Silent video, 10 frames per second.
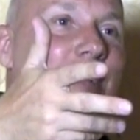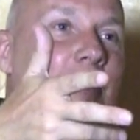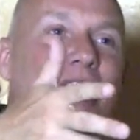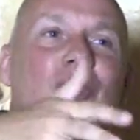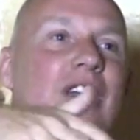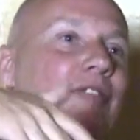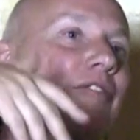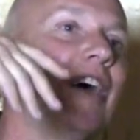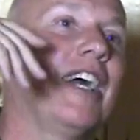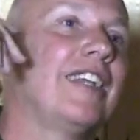I mean, you could
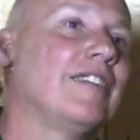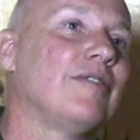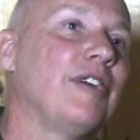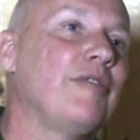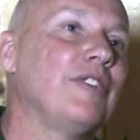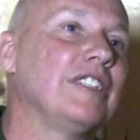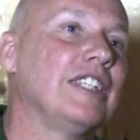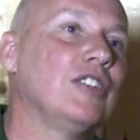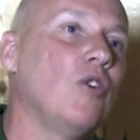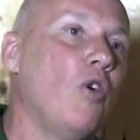find
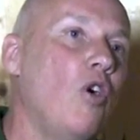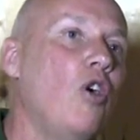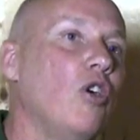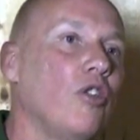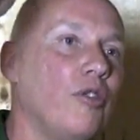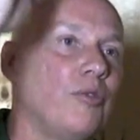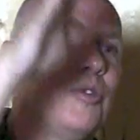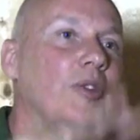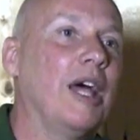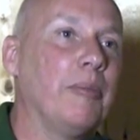references all
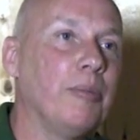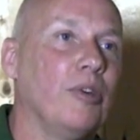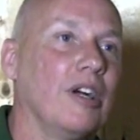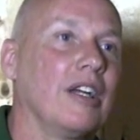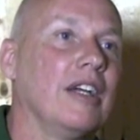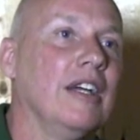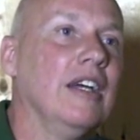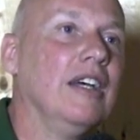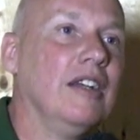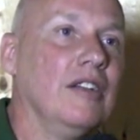through that book
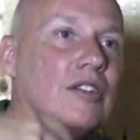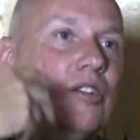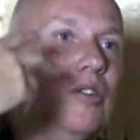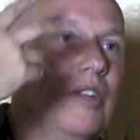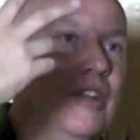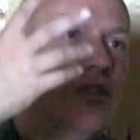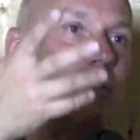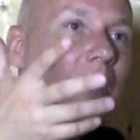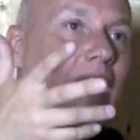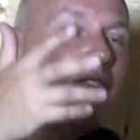to,
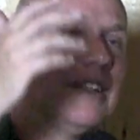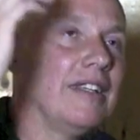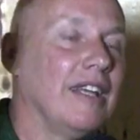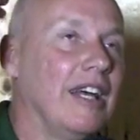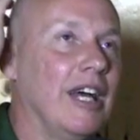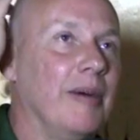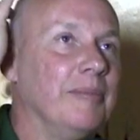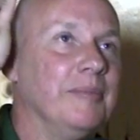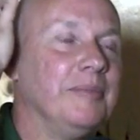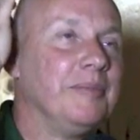to that.
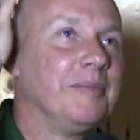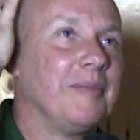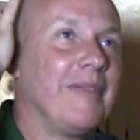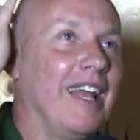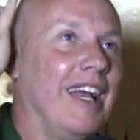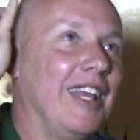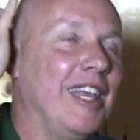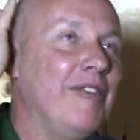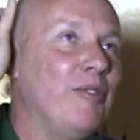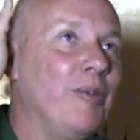Um,
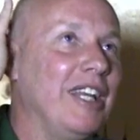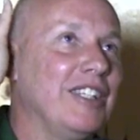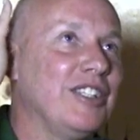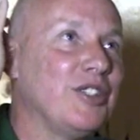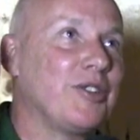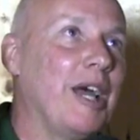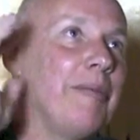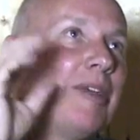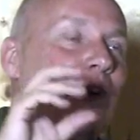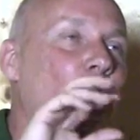even when he's
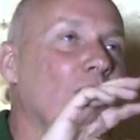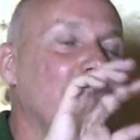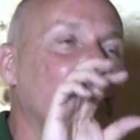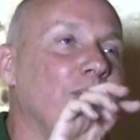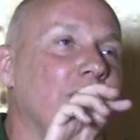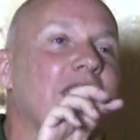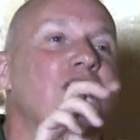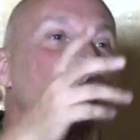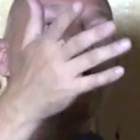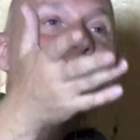describing holy
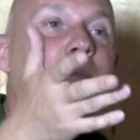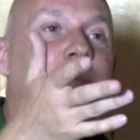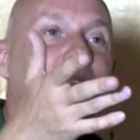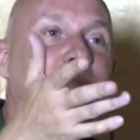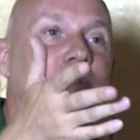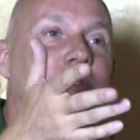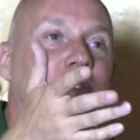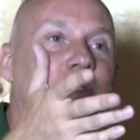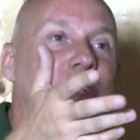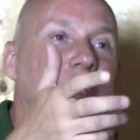relationship,
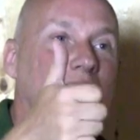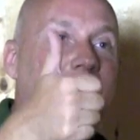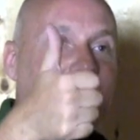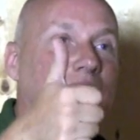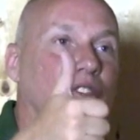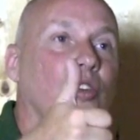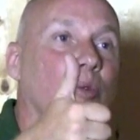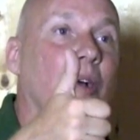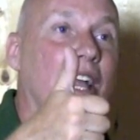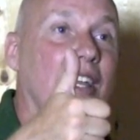which he says is your
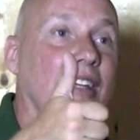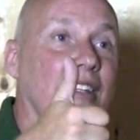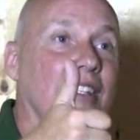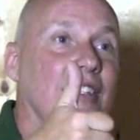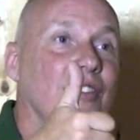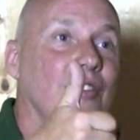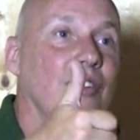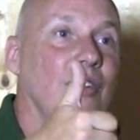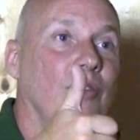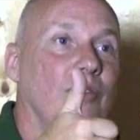way, this is
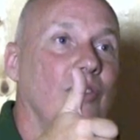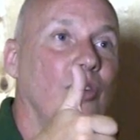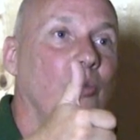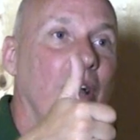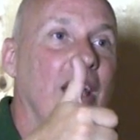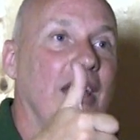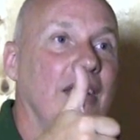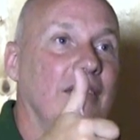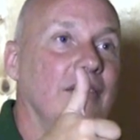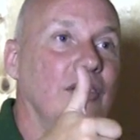the, your
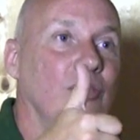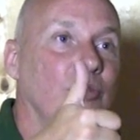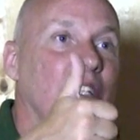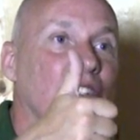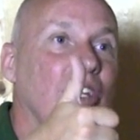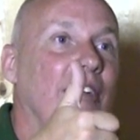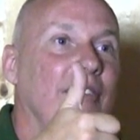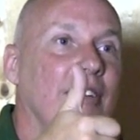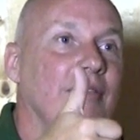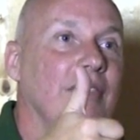way to reach
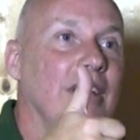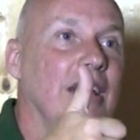heaven,